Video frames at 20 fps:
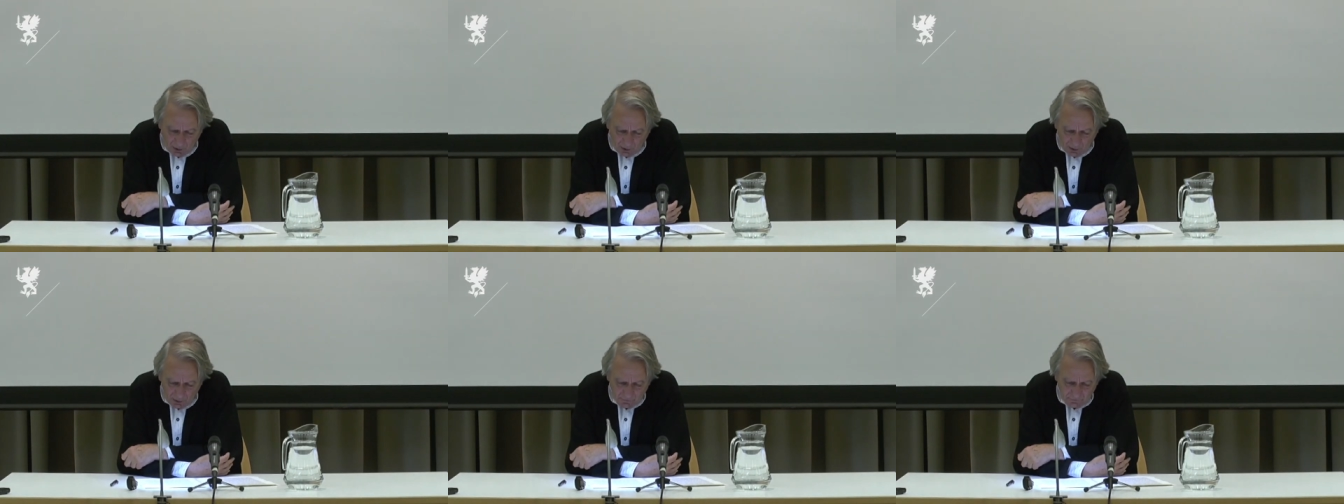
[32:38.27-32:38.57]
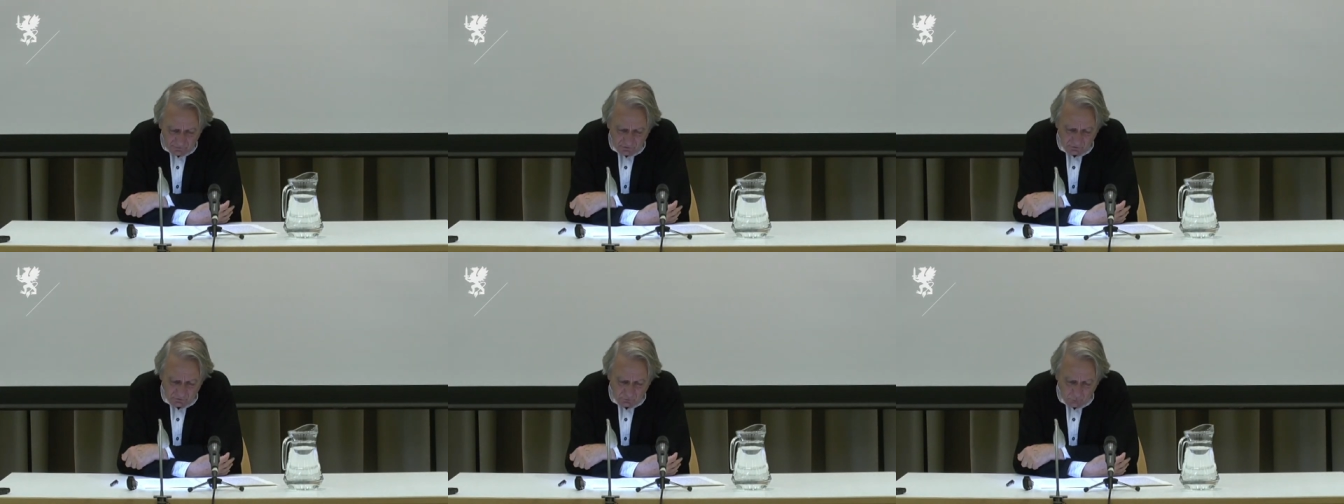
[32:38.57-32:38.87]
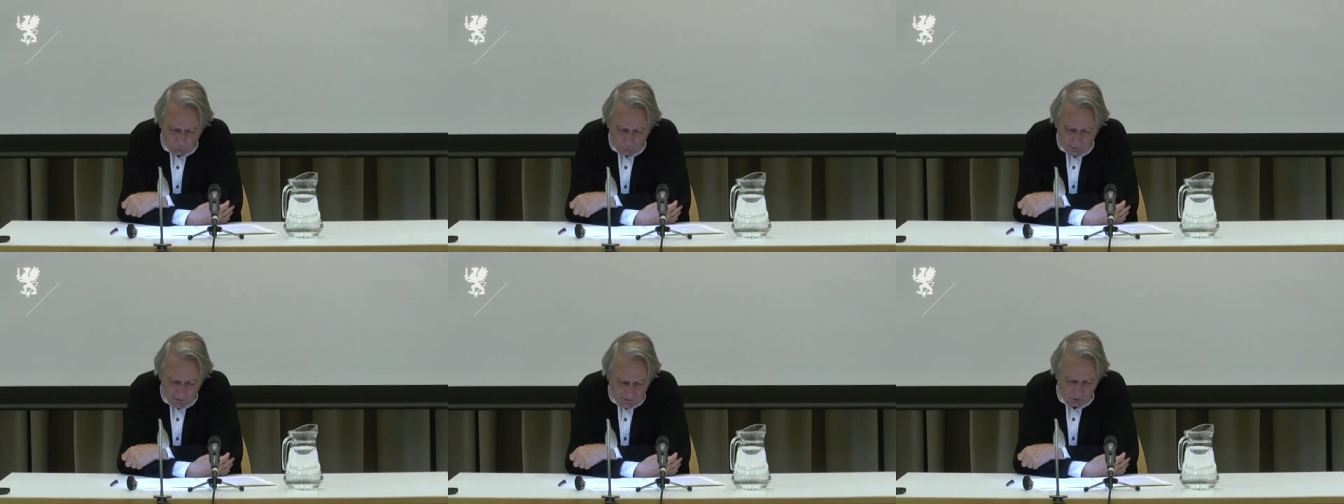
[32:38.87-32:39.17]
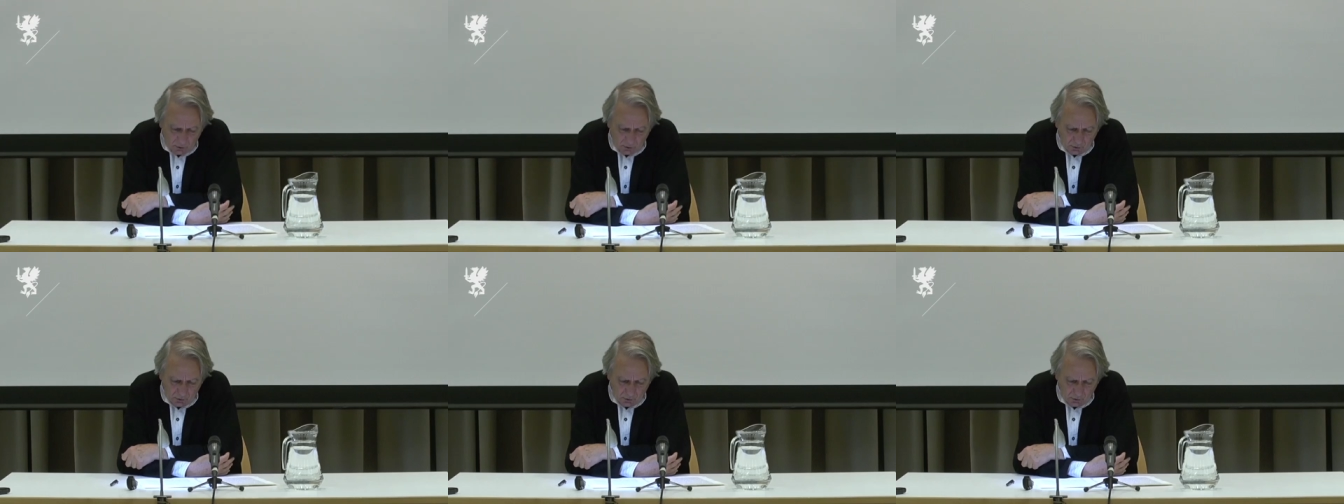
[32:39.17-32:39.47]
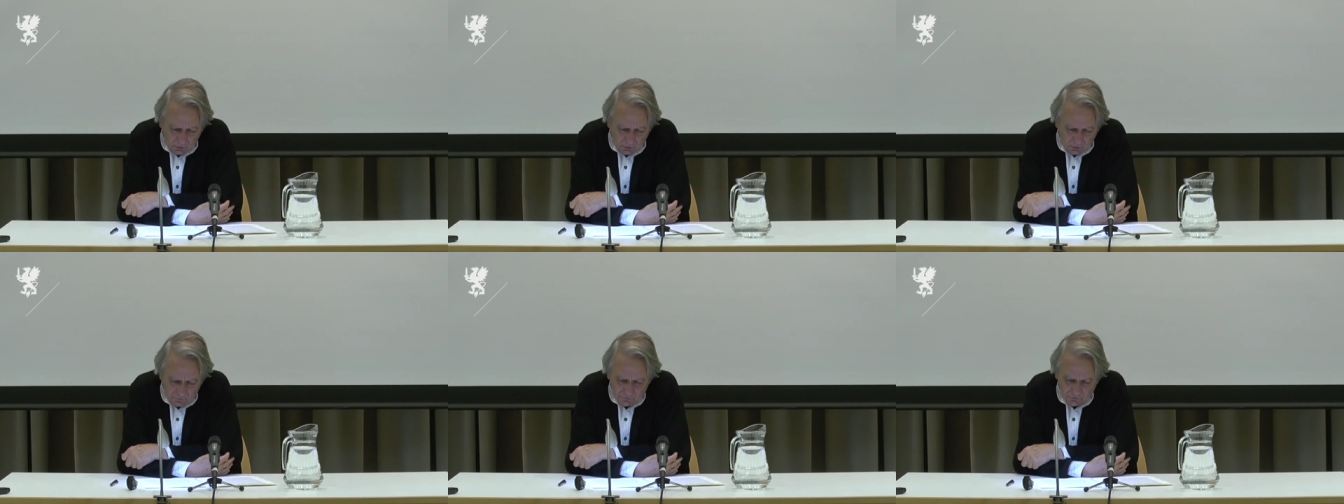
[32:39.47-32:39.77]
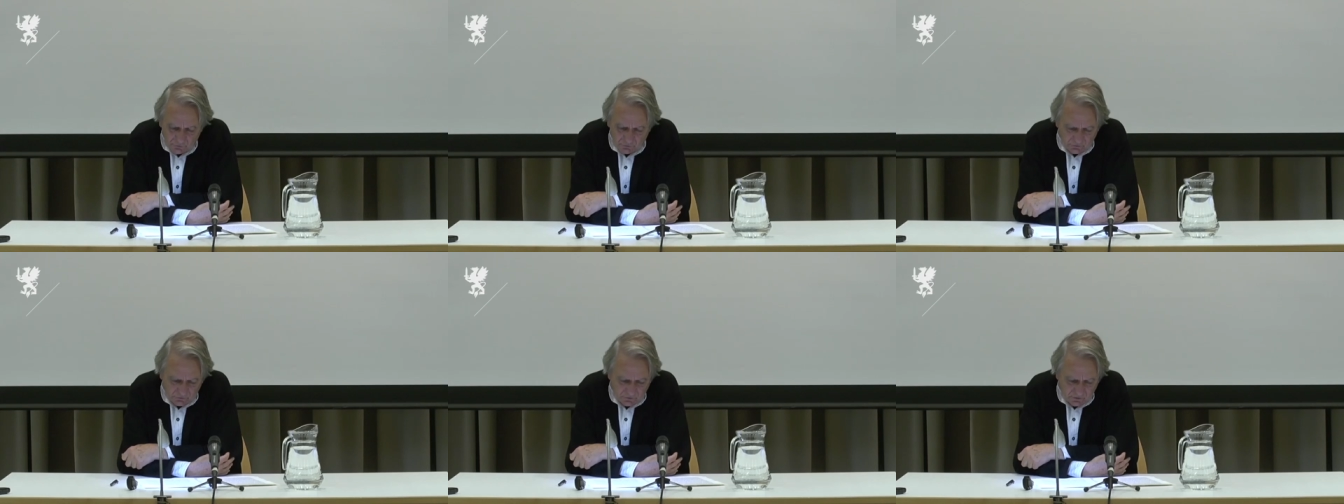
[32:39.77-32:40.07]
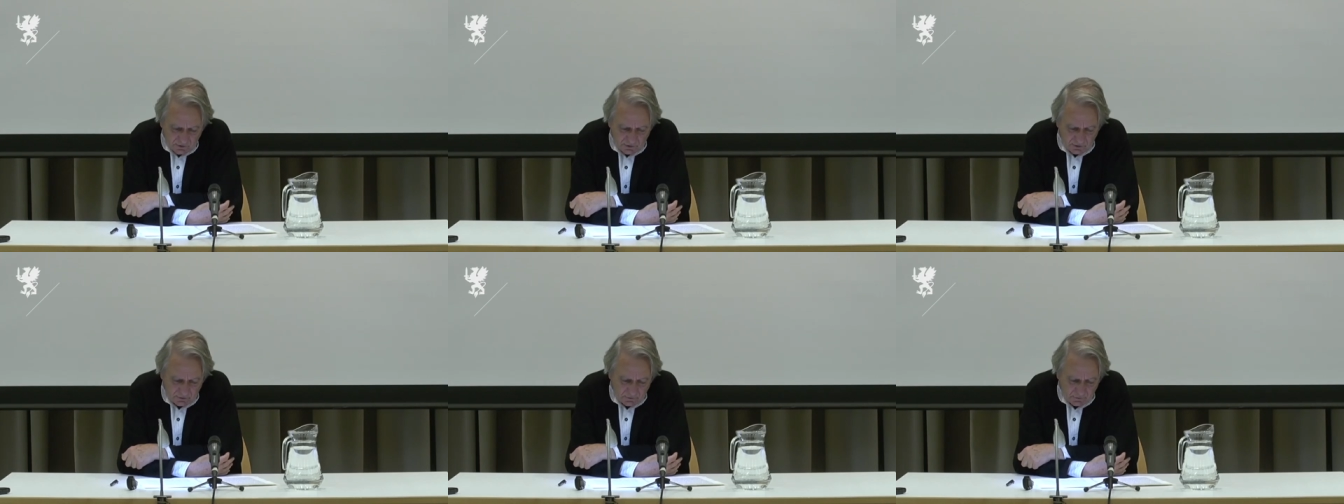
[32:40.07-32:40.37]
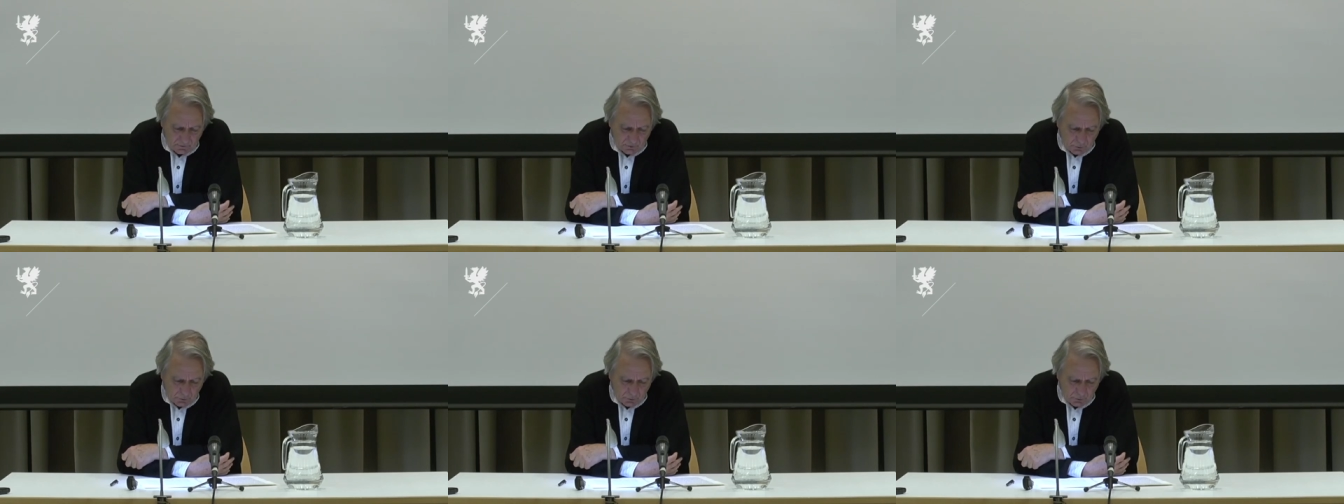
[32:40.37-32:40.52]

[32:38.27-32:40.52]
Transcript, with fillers: as the waves of the sea,